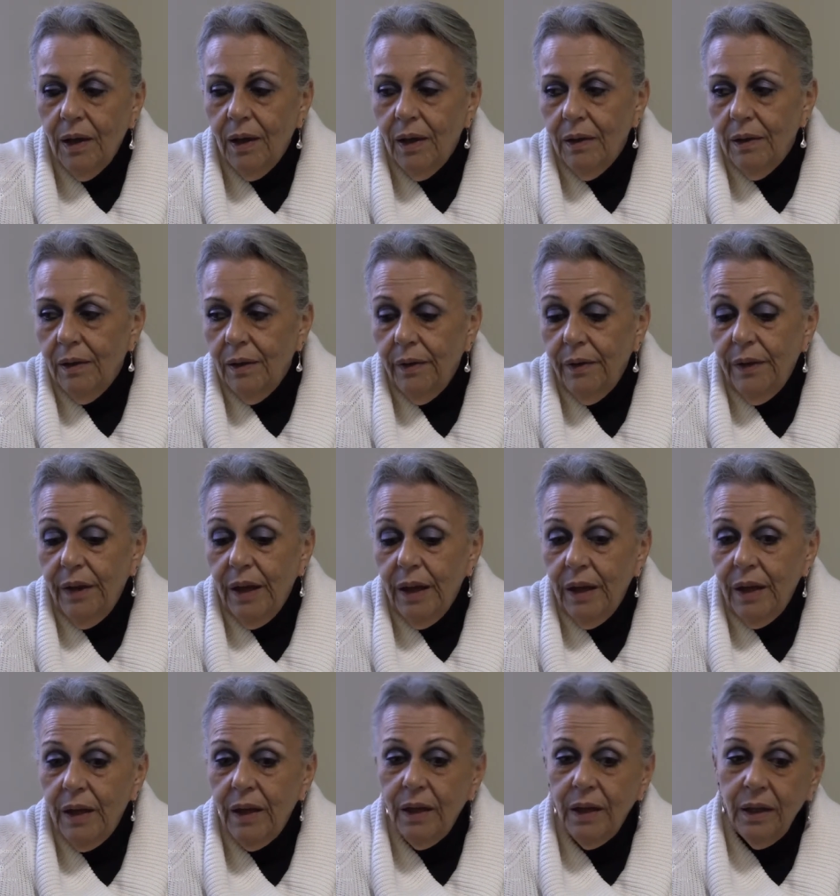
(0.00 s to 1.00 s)
Uh,
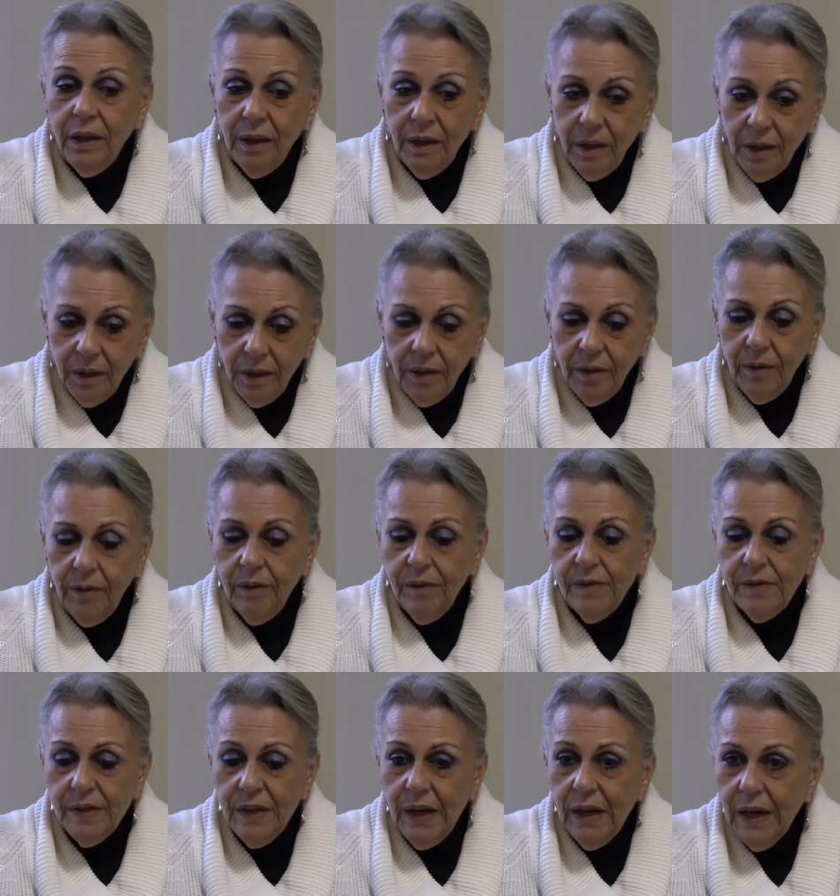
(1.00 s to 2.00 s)
they
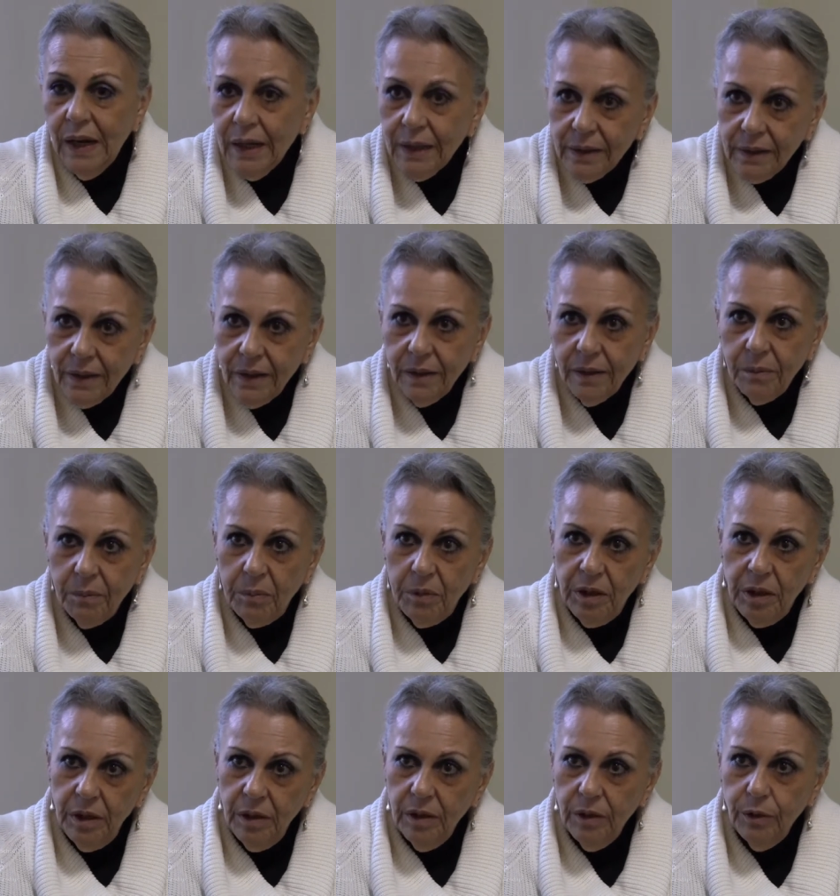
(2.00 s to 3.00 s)
selected
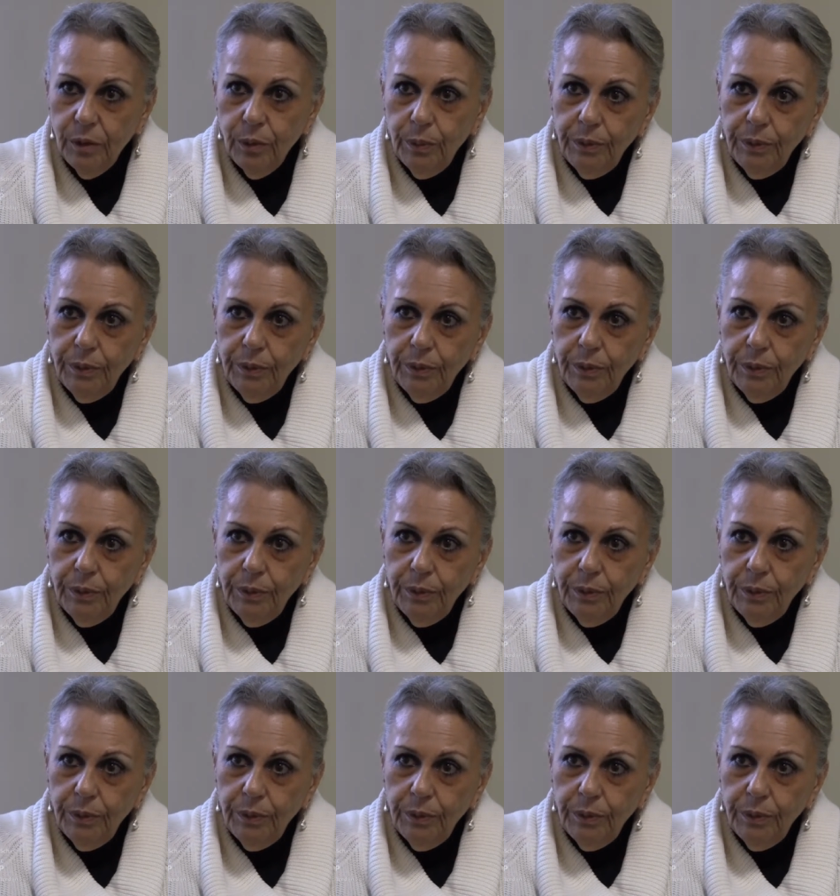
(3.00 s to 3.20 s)
me